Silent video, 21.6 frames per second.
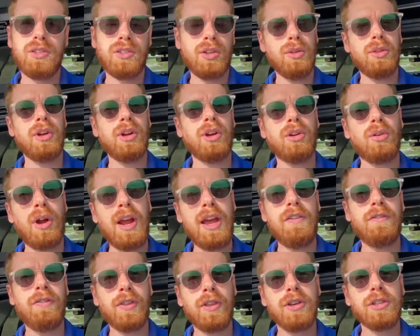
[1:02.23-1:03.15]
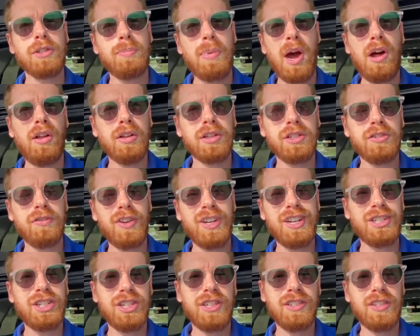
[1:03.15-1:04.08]
so they're great for those polished
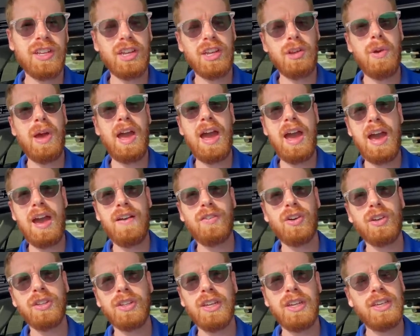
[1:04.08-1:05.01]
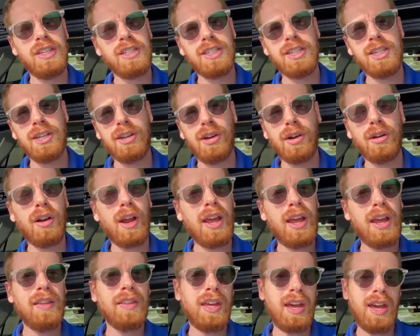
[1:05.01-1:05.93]
finishes that you have on the interior
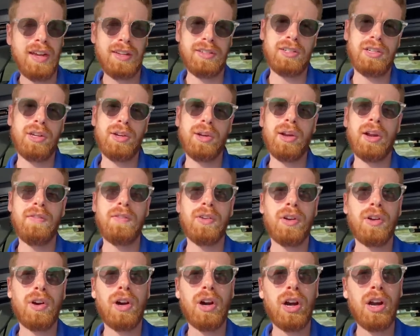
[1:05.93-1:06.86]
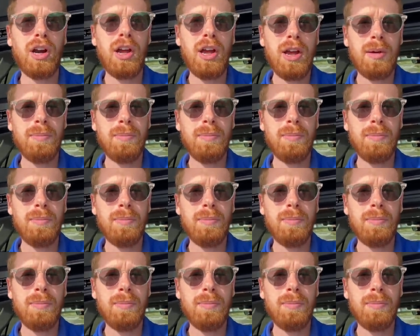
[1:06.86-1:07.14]
and the exterior of your car.